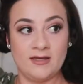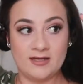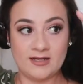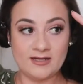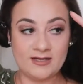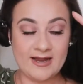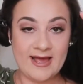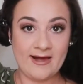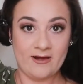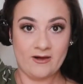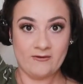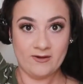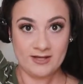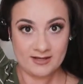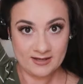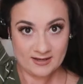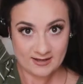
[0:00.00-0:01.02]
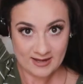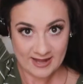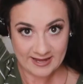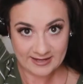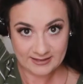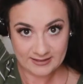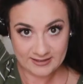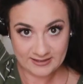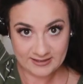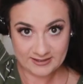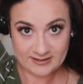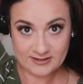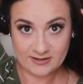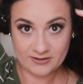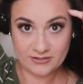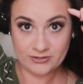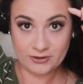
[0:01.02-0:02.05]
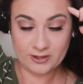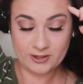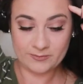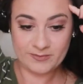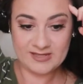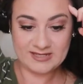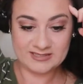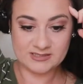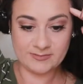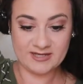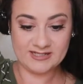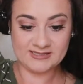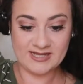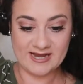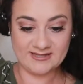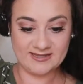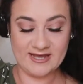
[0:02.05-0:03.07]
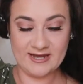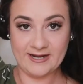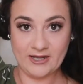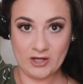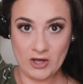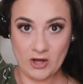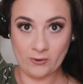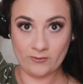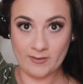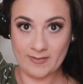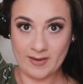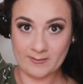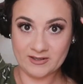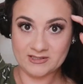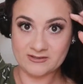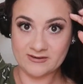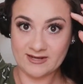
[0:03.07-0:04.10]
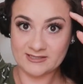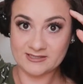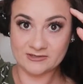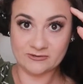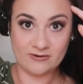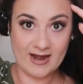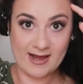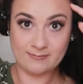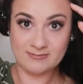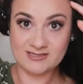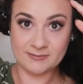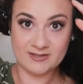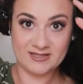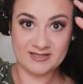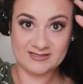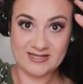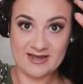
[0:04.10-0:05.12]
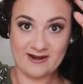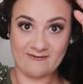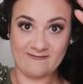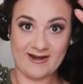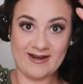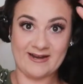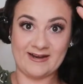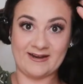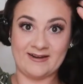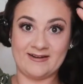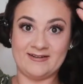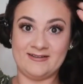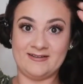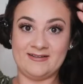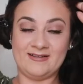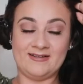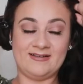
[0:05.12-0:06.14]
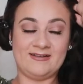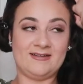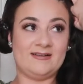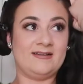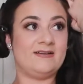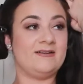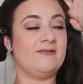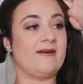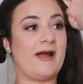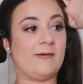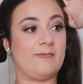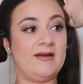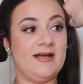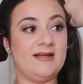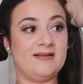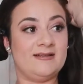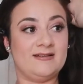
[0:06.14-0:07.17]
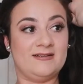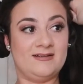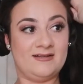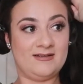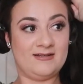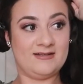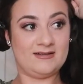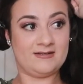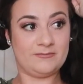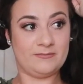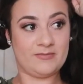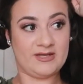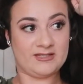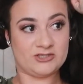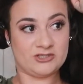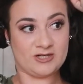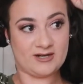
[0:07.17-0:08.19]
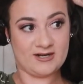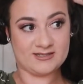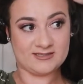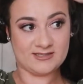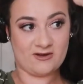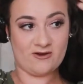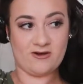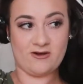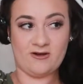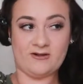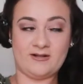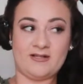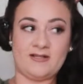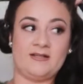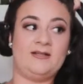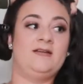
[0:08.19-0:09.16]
and now I need a third piece because I had let it go, remember? So I just grab some of this hair right here. Grab it, make sure it's all